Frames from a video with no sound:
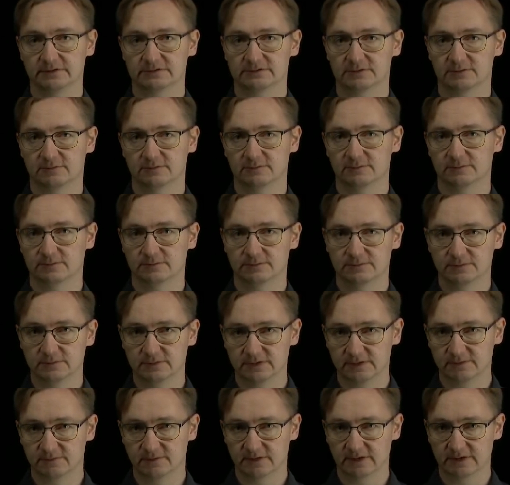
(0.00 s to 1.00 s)
So
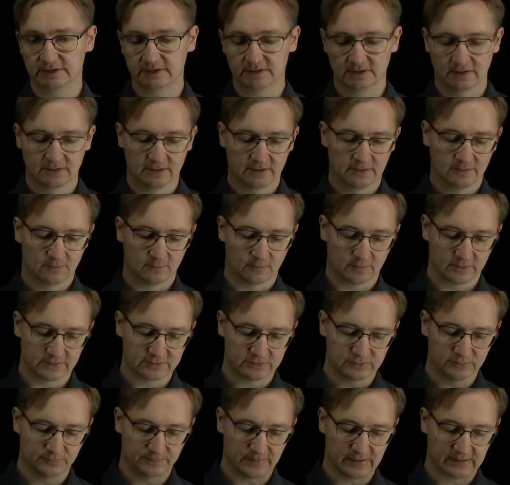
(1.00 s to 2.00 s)
if I
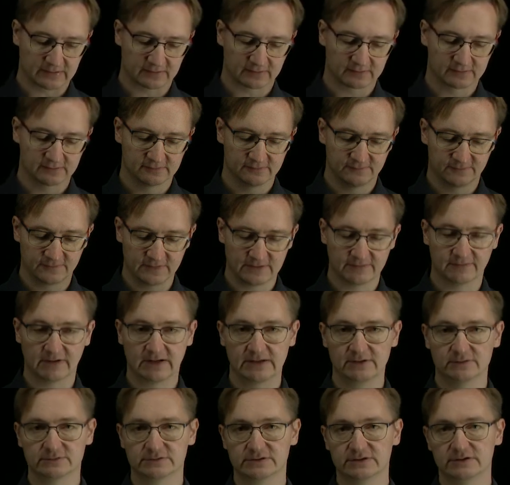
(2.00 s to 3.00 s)
want to pack 3
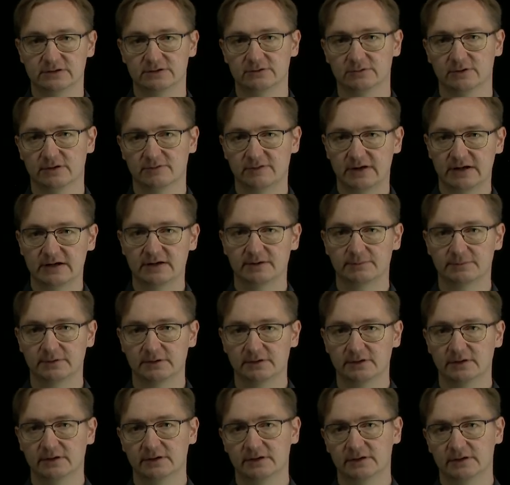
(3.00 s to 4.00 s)
values into a
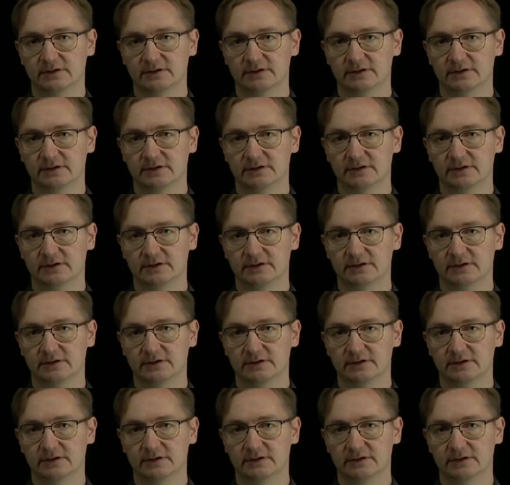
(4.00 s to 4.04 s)
variable,